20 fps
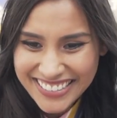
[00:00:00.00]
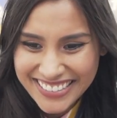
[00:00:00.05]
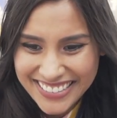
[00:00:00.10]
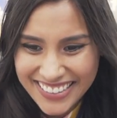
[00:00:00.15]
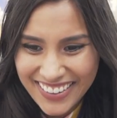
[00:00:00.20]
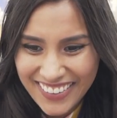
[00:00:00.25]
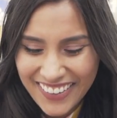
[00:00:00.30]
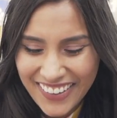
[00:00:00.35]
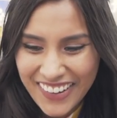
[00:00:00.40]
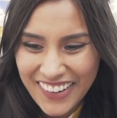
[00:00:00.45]

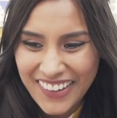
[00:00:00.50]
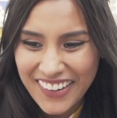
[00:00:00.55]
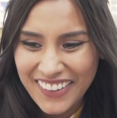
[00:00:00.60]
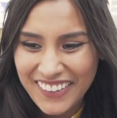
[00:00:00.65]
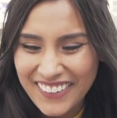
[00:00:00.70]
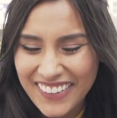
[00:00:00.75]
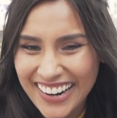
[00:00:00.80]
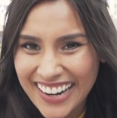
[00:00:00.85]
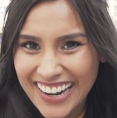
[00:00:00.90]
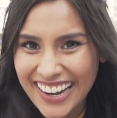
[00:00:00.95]
So
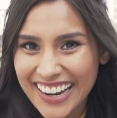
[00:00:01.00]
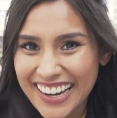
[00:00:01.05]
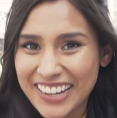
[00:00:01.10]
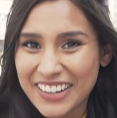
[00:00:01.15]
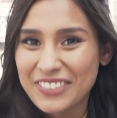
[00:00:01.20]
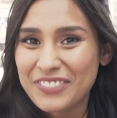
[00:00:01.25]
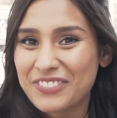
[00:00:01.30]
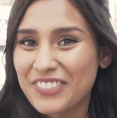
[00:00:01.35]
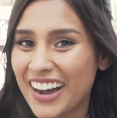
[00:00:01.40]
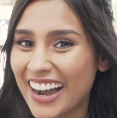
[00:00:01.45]
when I can
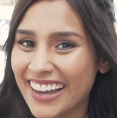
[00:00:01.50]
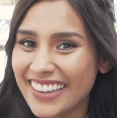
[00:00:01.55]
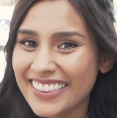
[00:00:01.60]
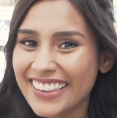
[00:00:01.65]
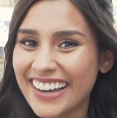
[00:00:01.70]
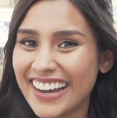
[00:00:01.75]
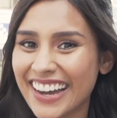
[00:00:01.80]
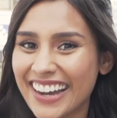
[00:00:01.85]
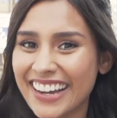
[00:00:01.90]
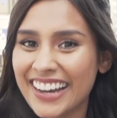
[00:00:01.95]
find
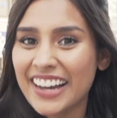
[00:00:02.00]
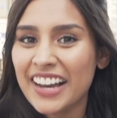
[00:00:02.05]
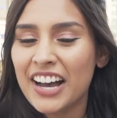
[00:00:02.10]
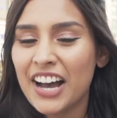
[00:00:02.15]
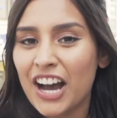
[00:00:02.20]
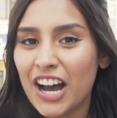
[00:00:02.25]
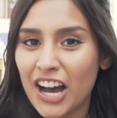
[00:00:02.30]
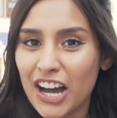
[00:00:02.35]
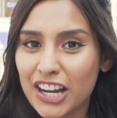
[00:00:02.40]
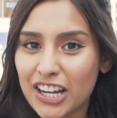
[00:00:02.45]
like
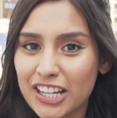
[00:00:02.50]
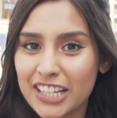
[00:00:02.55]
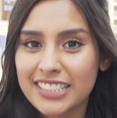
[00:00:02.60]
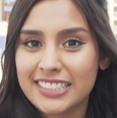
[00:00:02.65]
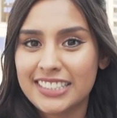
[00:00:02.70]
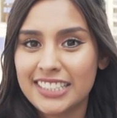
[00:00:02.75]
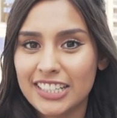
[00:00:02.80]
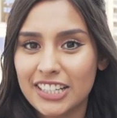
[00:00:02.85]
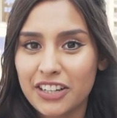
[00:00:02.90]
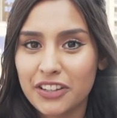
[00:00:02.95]
a good
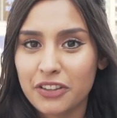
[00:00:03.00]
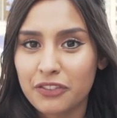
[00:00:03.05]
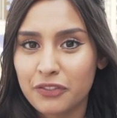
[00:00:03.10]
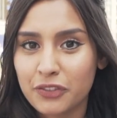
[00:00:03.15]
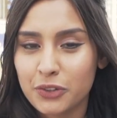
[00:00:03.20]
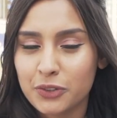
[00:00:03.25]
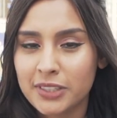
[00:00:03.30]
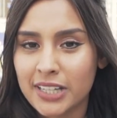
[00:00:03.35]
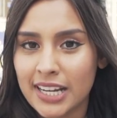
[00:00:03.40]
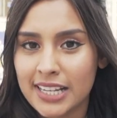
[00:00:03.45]
deal, the
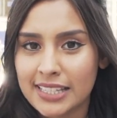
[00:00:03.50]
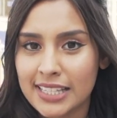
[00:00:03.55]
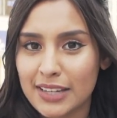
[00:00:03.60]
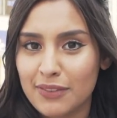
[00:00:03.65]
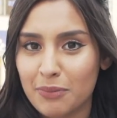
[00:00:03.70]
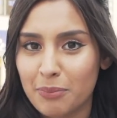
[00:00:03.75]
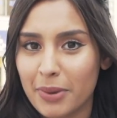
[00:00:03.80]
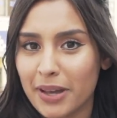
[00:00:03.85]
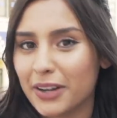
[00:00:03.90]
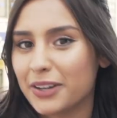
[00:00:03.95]
food tastes
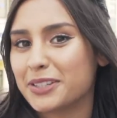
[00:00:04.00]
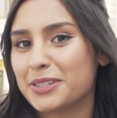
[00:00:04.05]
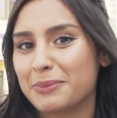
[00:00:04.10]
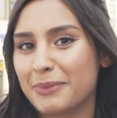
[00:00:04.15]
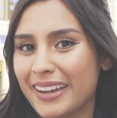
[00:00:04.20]
even better to